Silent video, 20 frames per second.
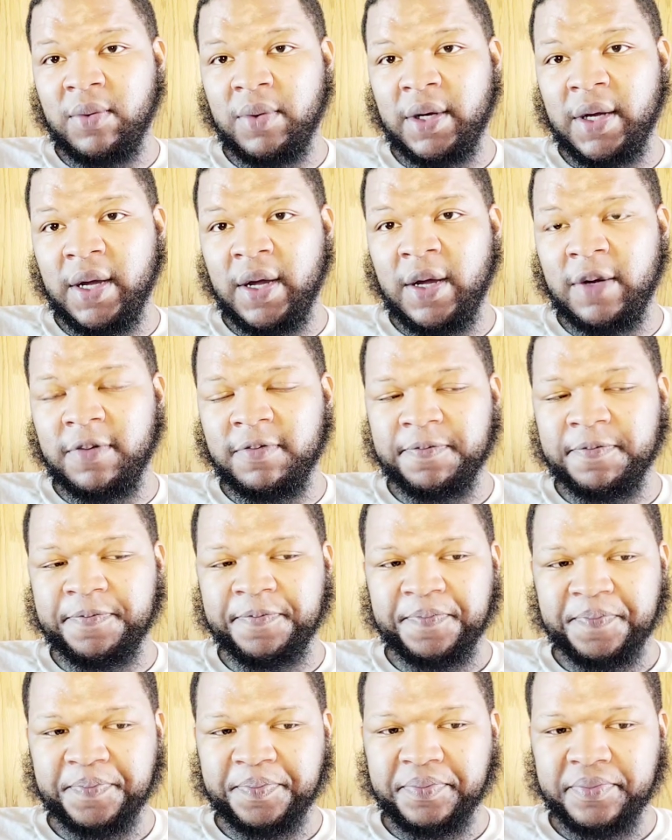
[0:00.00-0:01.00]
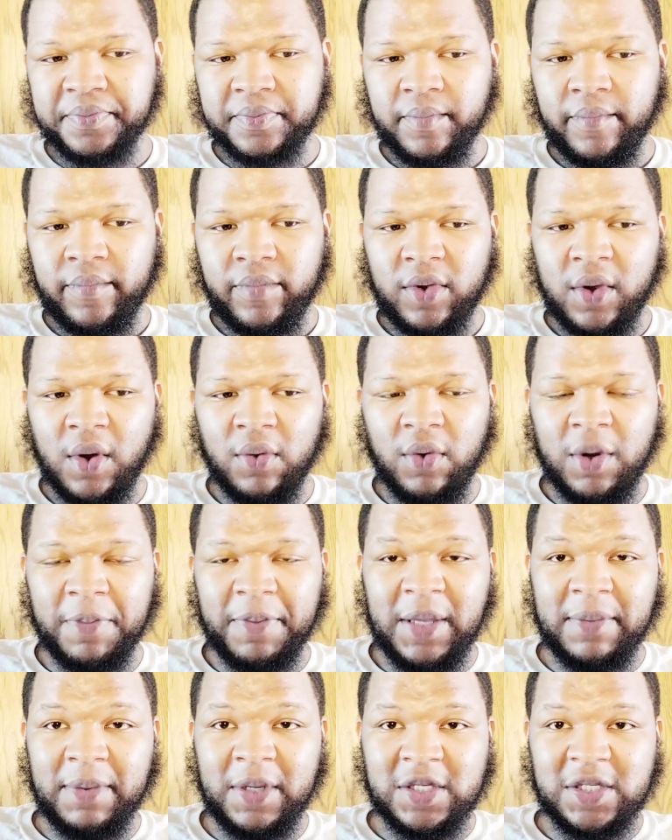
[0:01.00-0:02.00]
with um with
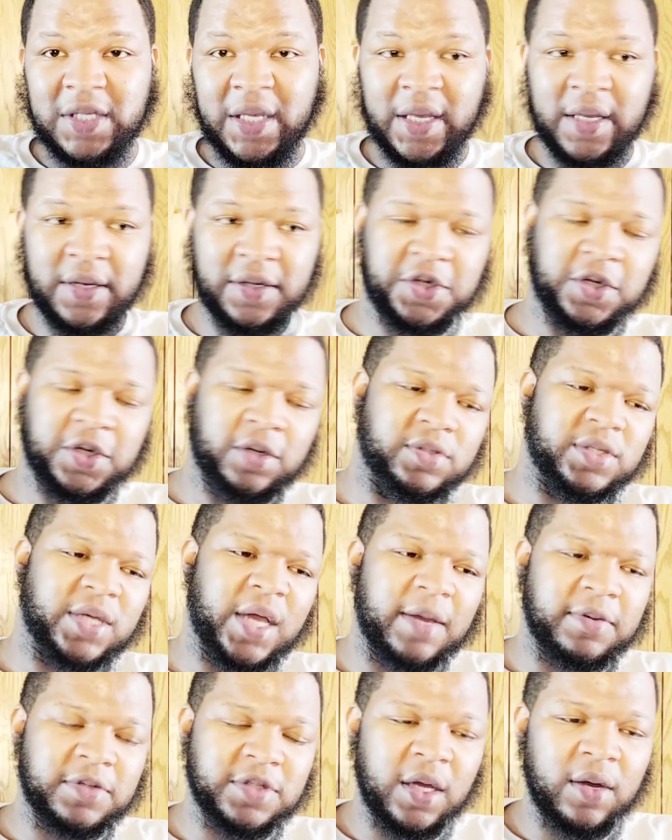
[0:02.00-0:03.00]
PBC and Showtime.